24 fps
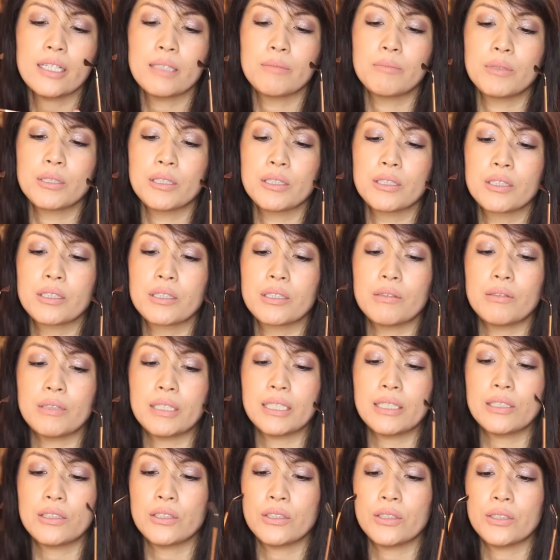am just
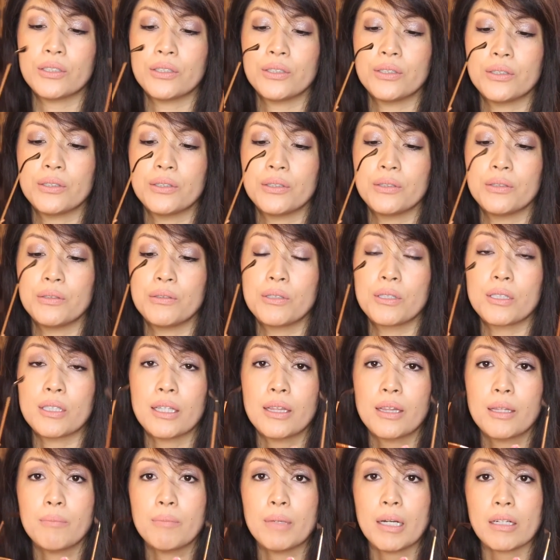going to
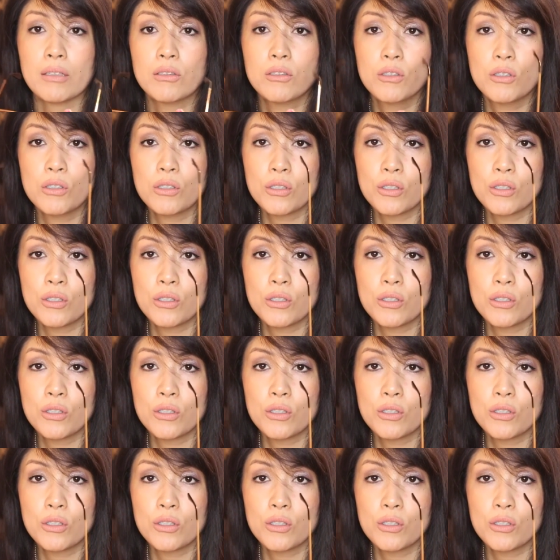send them back to the